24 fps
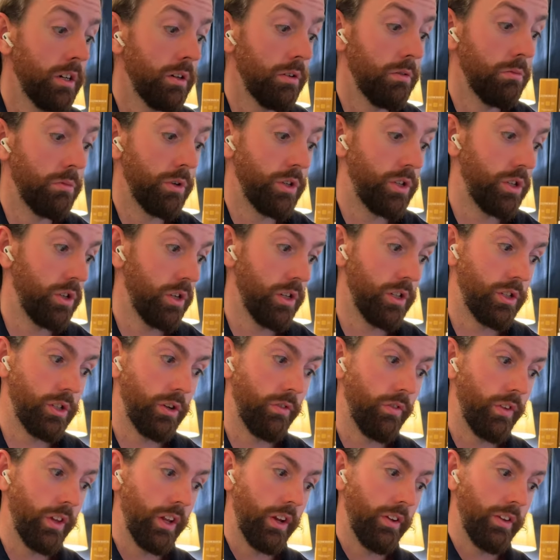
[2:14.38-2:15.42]
which is
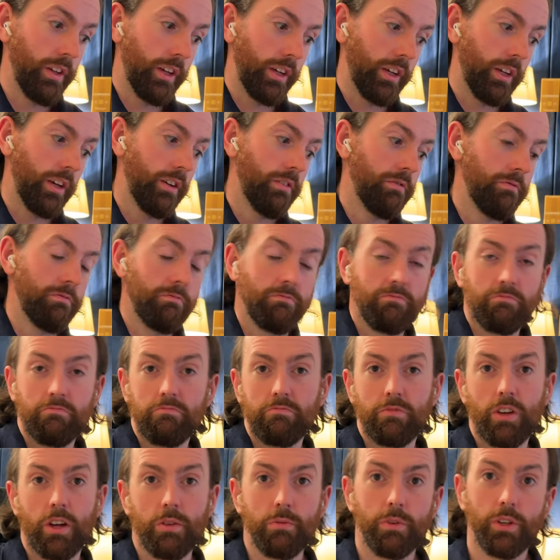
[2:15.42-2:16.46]
something I think
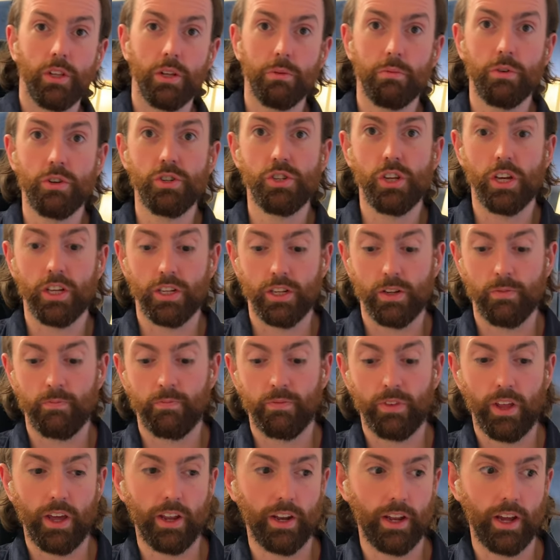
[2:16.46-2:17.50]
I really appreciate
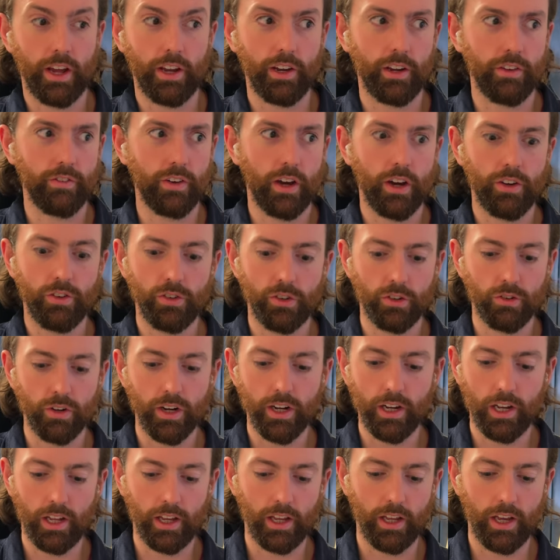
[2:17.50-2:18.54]
and I value
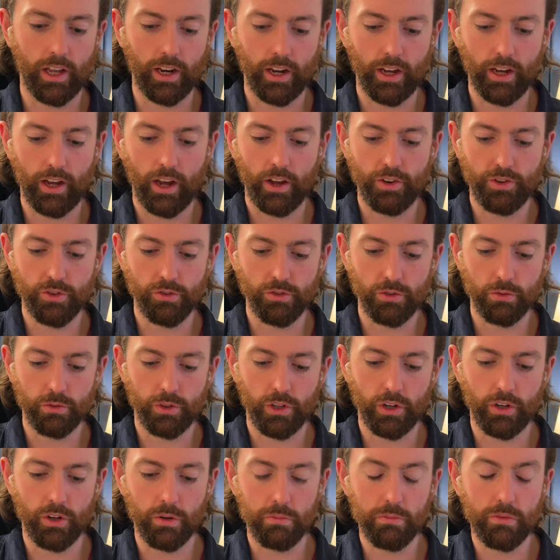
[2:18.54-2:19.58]
greatly. And I don't know what the
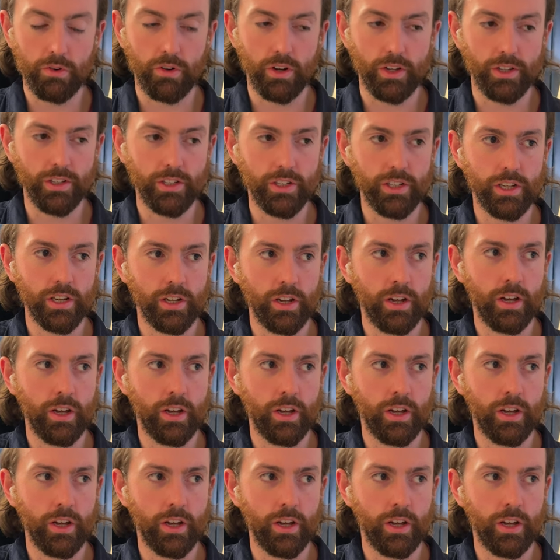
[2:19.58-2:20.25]
number is,